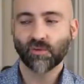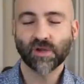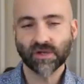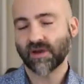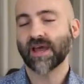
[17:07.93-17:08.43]

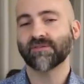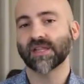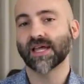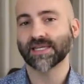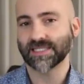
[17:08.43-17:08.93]
we don't have a
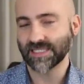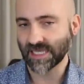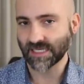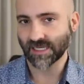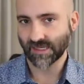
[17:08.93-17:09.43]
lot of
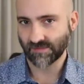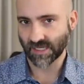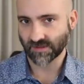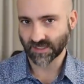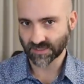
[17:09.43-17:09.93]
data
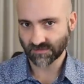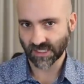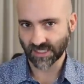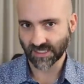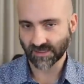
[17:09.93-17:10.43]
about this
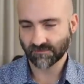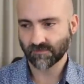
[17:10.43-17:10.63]
planet.